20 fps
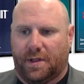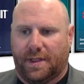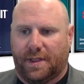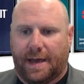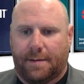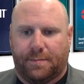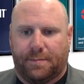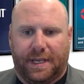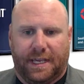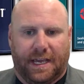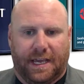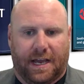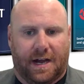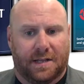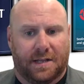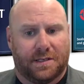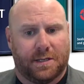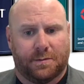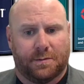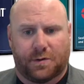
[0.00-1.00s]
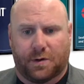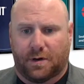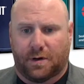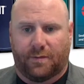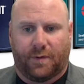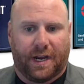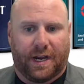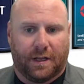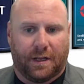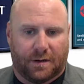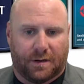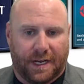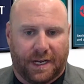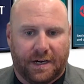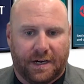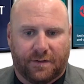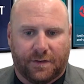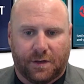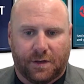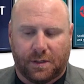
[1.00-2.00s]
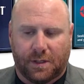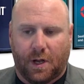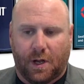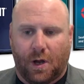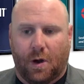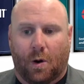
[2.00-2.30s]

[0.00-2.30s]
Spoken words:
that be on some sort of regular interval